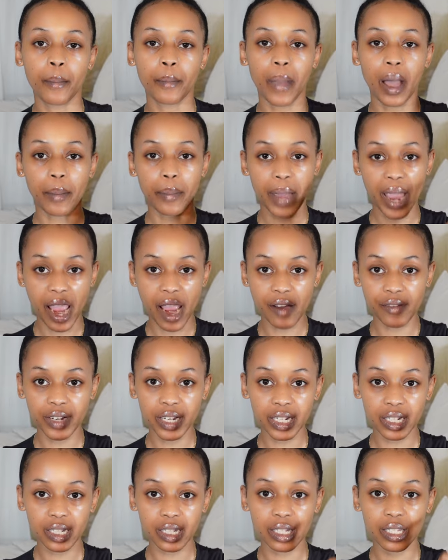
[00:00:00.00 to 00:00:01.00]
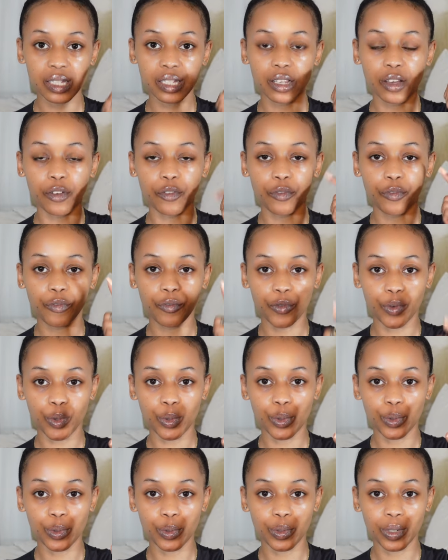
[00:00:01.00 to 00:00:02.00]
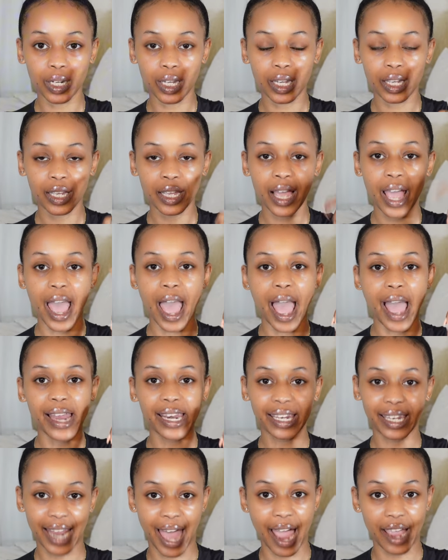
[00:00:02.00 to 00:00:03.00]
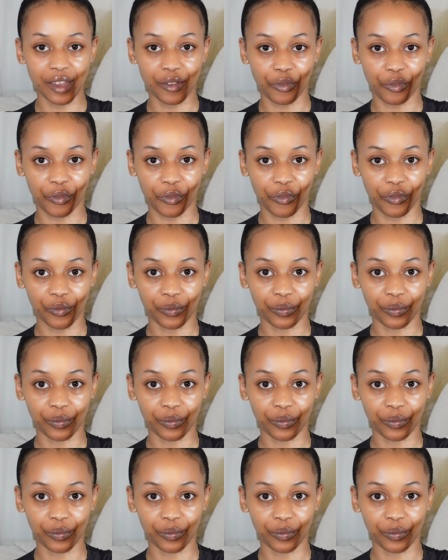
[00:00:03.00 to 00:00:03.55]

My parents, food, and life.